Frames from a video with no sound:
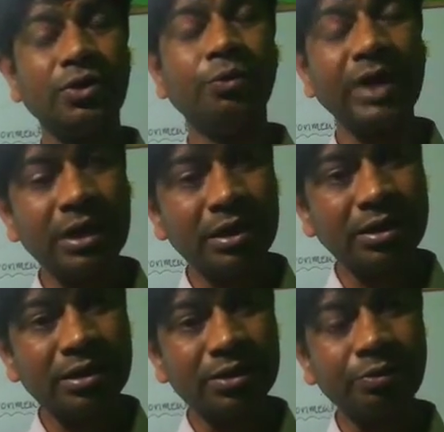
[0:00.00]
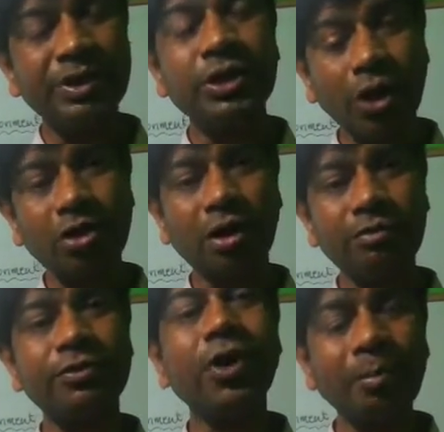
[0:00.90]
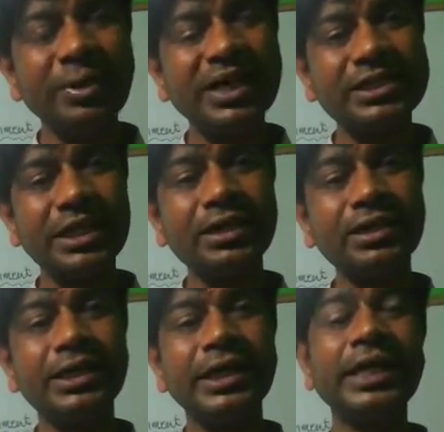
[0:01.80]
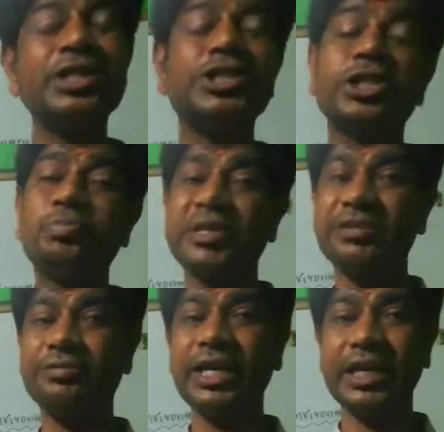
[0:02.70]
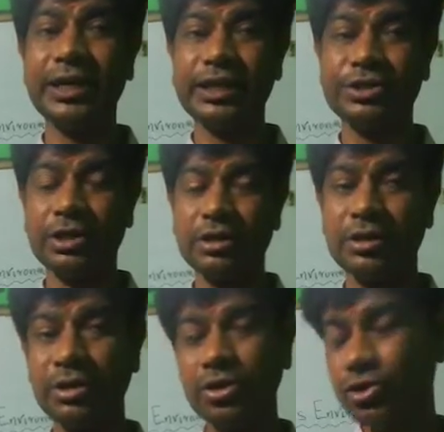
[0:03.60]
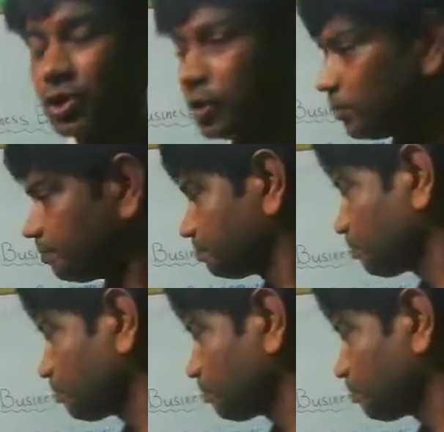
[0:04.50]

when we talk of competition, it is specific in nature. So